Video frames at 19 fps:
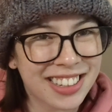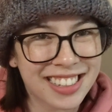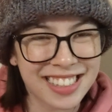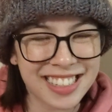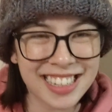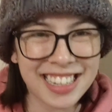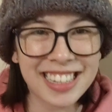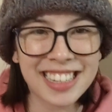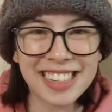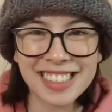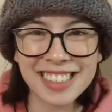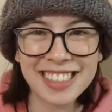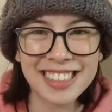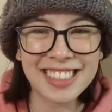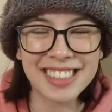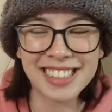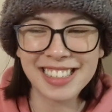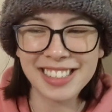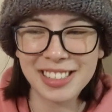can see this
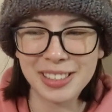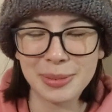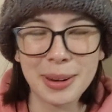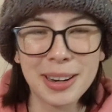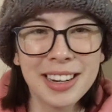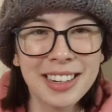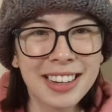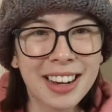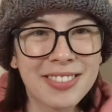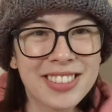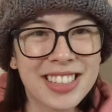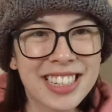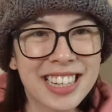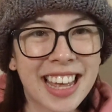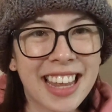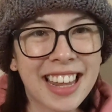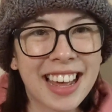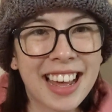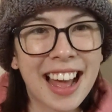sweater come
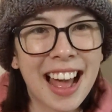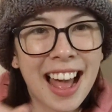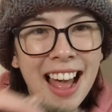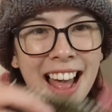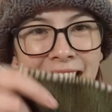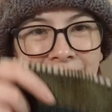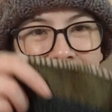together.